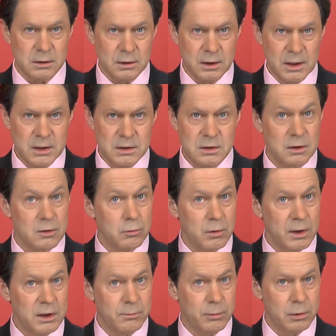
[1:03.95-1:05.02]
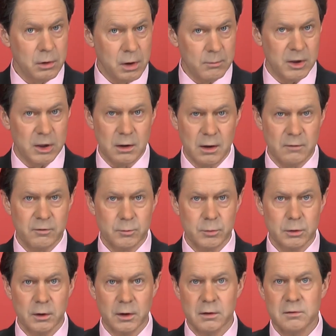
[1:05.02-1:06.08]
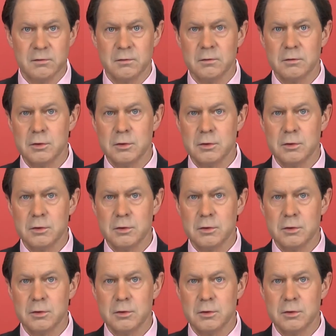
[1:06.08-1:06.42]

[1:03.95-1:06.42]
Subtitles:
lead to the redeployment of employees